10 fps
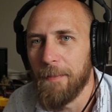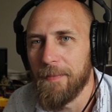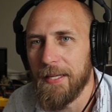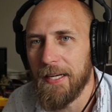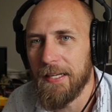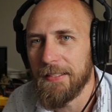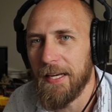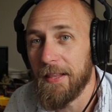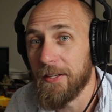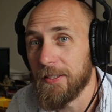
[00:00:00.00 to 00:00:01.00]
because
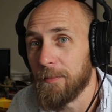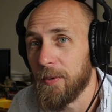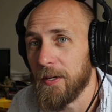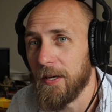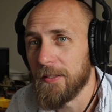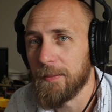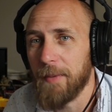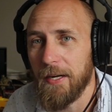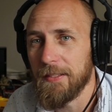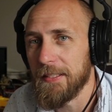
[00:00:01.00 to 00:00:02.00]
there's some pretty awesome
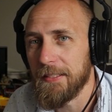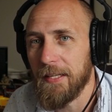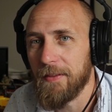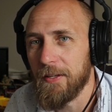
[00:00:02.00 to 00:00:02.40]
BattleTech stuff